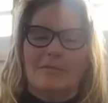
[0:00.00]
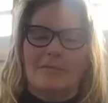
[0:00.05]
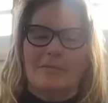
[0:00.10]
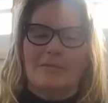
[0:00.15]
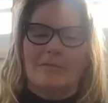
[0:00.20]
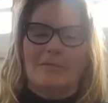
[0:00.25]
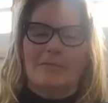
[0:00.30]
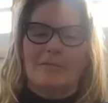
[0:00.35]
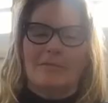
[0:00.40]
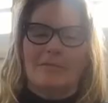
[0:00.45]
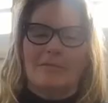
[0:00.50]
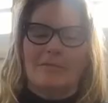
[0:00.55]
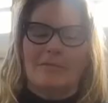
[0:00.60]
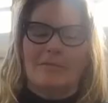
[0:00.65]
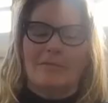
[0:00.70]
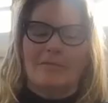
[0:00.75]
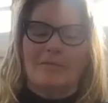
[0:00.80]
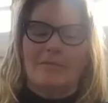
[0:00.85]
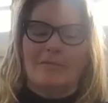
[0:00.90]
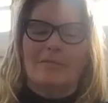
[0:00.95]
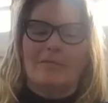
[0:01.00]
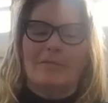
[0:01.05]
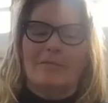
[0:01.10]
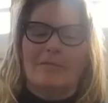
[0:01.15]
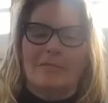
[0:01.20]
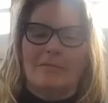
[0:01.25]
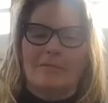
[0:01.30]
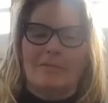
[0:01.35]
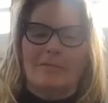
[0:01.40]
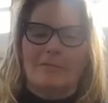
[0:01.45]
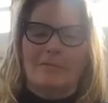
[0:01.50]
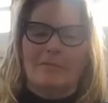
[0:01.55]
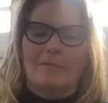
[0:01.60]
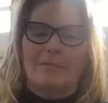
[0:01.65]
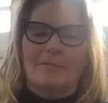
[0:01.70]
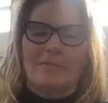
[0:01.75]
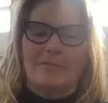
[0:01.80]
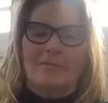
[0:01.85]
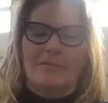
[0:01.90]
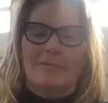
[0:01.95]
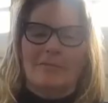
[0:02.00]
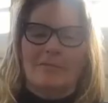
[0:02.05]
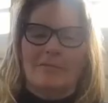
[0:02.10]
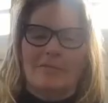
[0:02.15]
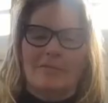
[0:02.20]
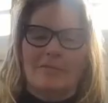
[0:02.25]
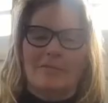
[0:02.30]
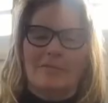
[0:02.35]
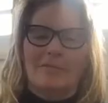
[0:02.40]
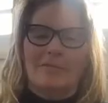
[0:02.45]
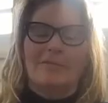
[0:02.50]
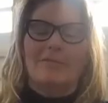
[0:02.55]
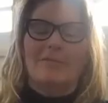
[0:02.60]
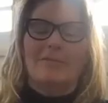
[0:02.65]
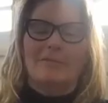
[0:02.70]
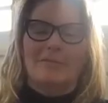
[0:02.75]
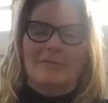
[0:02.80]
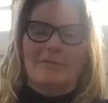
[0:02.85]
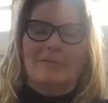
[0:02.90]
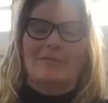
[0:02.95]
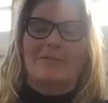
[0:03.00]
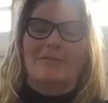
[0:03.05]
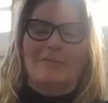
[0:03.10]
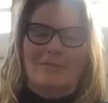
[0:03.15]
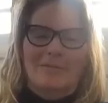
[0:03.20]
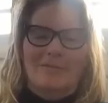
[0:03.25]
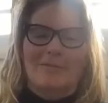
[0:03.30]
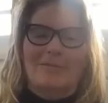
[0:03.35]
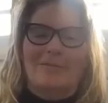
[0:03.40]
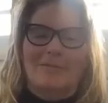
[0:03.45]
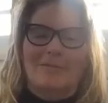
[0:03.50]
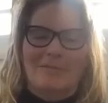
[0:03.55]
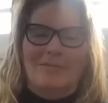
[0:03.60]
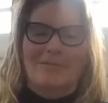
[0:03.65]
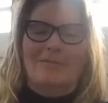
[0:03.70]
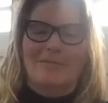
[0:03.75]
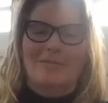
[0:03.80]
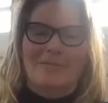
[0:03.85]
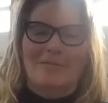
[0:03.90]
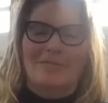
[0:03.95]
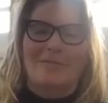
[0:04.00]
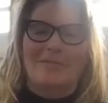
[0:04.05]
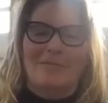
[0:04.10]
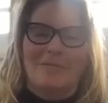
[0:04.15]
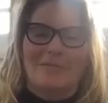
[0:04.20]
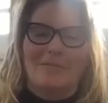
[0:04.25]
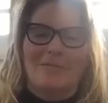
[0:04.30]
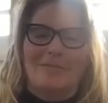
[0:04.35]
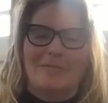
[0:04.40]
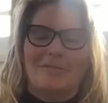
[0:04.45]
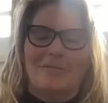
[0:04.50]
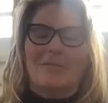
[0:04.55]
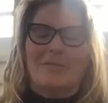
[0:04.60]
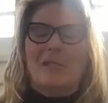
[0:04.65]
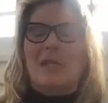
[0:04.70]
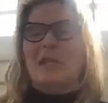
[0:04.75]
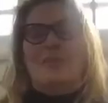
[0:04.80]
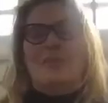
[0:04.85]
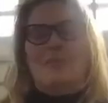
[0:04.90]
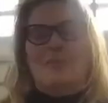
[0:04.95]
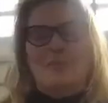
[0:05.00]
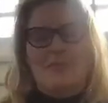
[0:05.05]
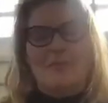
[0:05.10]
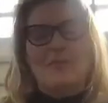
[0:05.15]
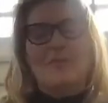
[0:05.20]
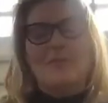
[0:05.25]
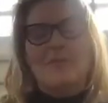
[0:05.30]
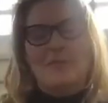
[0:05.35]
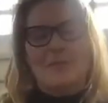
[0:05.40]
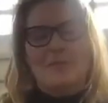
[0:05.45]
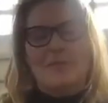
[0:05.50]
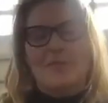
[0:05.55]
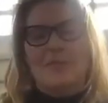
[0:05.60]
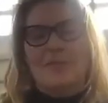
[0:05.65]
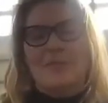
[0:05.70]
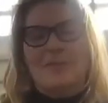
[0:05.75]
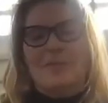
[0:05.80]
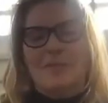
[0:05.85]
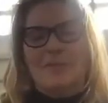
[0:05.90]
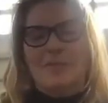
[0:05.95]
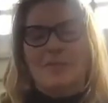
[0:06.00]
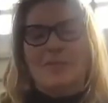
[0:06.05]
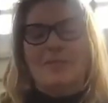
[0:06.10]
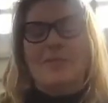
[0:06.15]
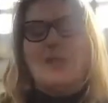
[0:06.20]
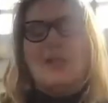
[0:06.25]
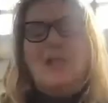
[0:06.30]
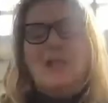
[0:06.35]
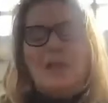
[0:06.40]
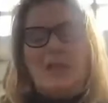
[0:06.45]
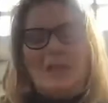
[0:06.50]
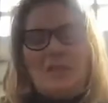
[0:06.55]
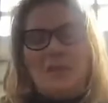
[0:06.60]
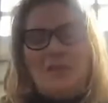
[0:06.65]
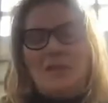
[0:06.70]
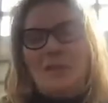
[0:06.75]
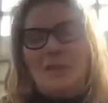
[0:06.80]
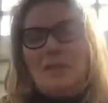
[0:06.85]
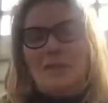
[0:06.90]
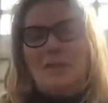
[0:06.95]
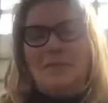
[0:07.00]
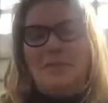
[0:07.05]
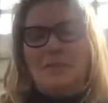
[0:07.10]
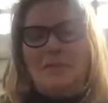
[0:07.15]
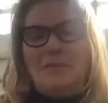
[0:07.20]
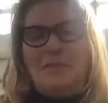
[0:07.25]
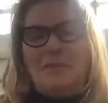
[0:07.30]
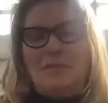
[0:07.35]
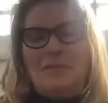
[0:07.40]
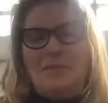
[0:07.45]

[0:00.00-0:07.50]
This person isn't speaking.